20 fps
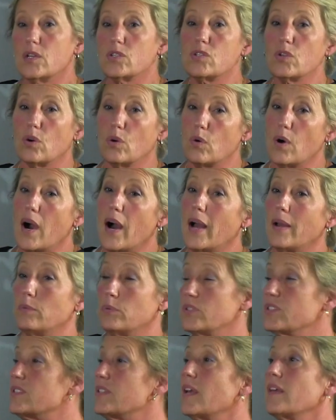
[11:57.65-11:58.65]
So I
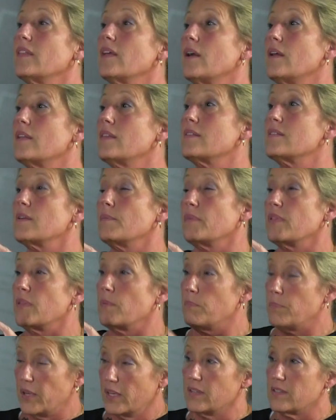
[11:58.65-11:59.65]
will say that some of
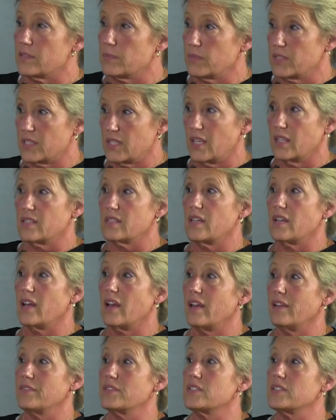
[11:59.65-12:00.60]
the biggest mistakes that I